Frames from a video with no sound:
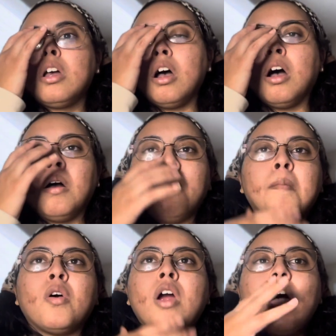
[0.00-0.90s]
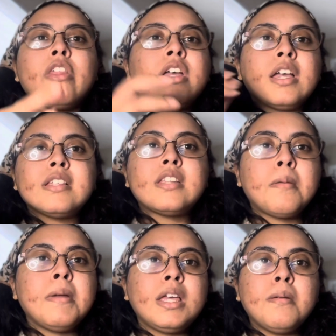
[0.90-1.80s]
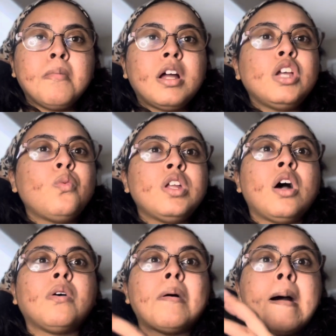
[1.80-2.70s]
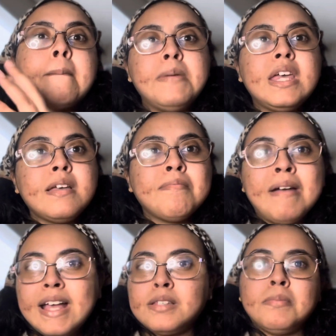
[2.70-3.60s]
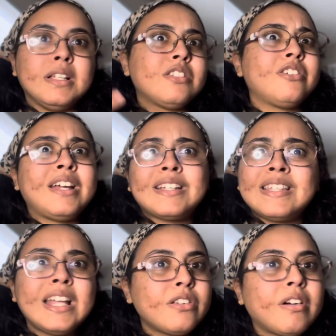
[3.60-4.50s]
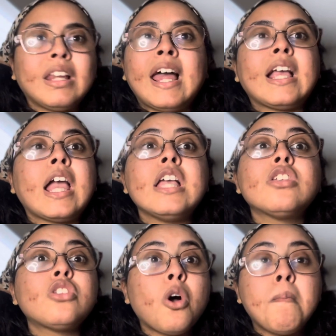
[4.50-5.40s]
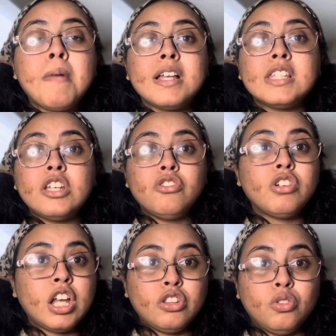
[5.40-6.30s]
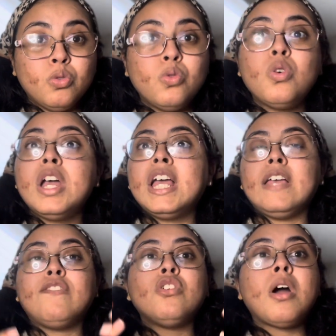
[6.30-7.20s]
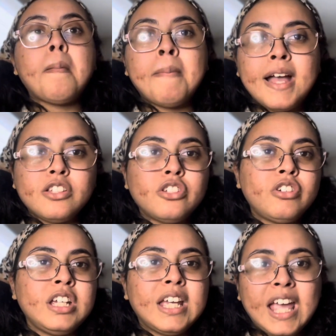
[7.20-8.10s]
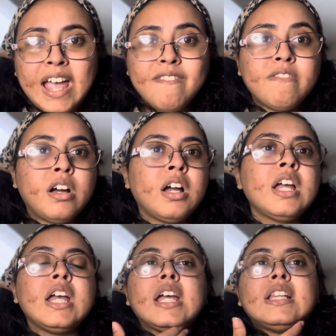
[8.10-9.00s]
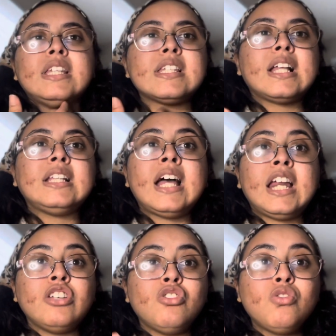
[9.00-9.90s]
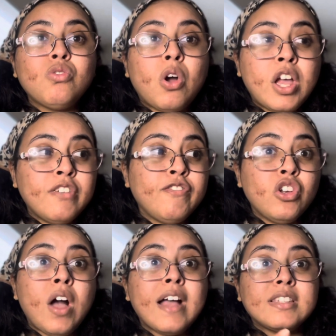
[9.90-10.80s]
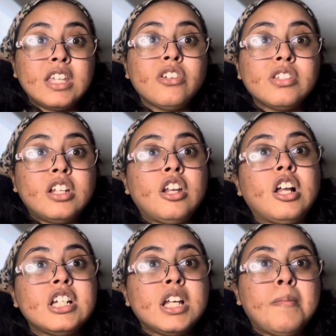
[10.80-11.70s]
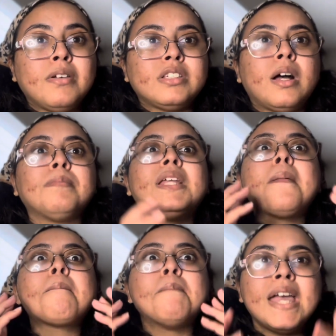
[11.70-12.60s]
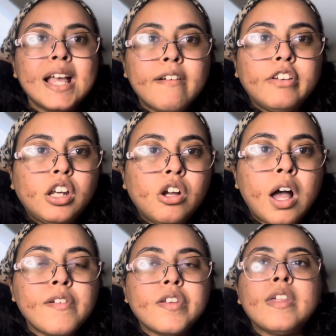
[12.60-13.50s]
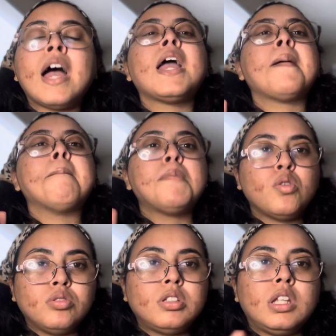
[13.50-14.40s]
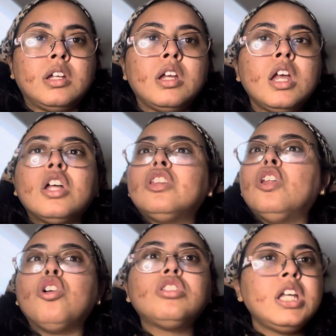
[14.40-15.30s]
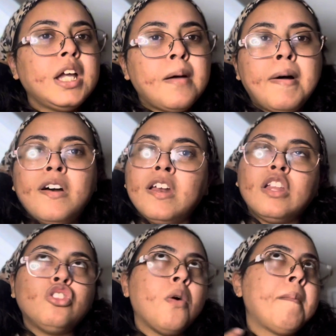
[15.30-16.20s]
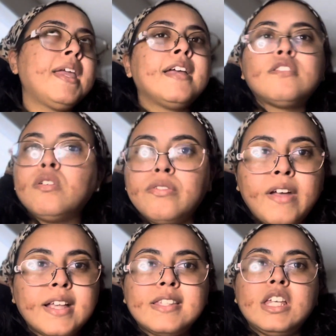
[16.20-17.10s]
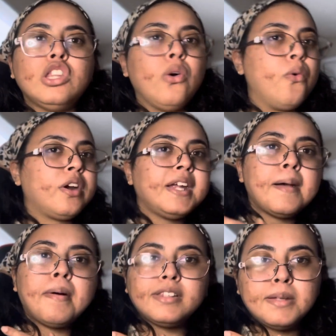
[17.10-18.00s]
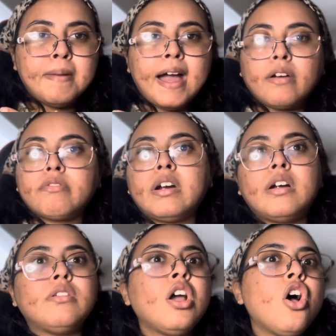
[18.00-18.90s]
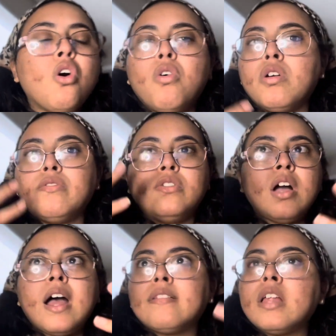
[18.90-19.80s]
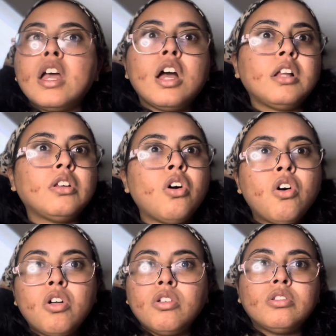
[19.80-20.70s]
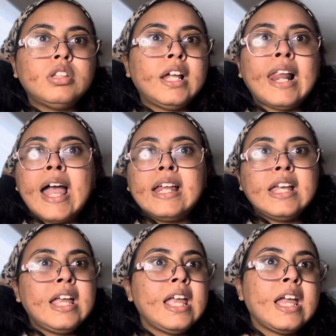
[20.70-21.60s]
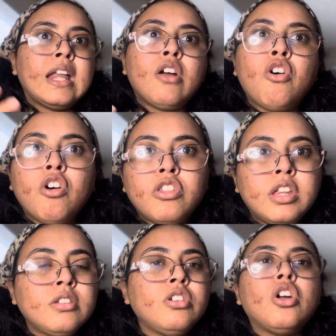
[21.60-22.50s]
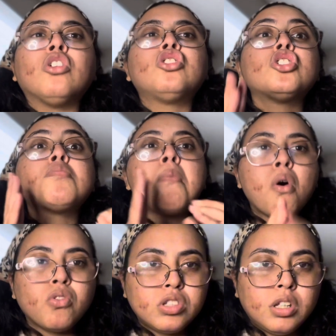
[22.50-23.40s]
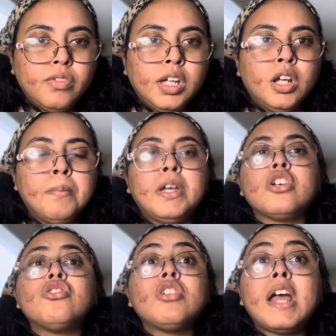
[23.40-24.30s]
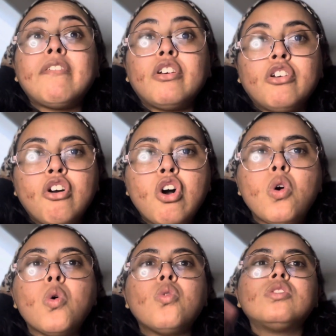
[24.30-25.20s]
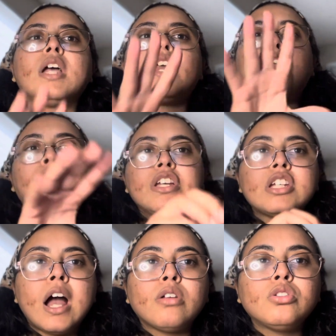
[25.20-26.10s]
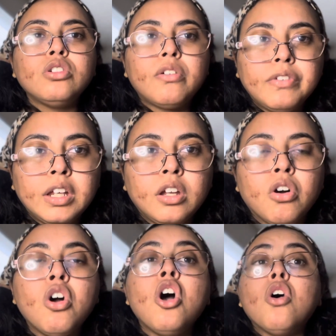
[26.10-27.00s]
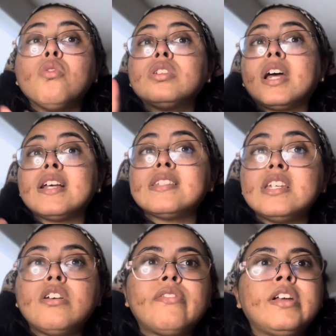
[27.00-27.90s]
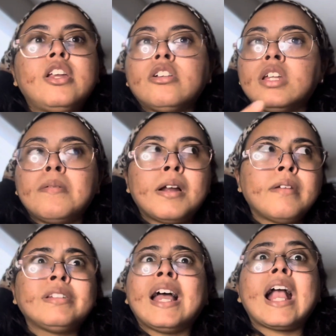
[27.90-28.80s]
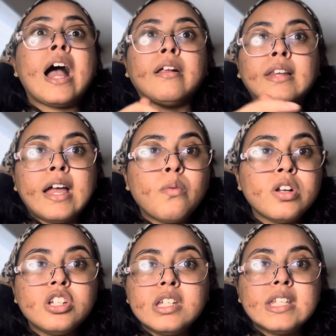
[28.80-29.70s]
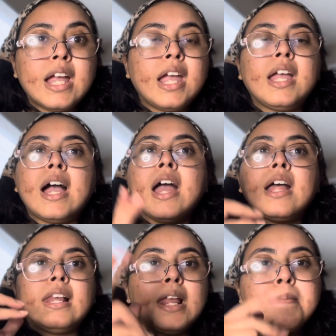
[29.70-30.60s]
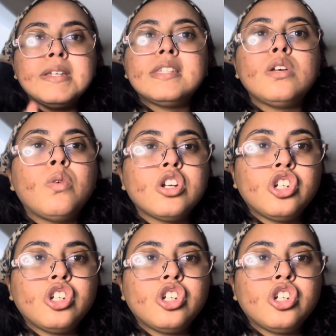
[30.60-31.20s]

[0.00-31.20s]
um, or how they can start making money without a big investment so etc like it's so much that you can do if you're a master in canva and things like that and you and you have skills and knowledge about something make a video out of that and post it don't think about it don't make it too fancy don't worry about the background or if you had all the lighting and all the, you know just post the video because you never know who's gonna reach out to your video who's gonna see your video and they wanna like i like what she's saying let me see what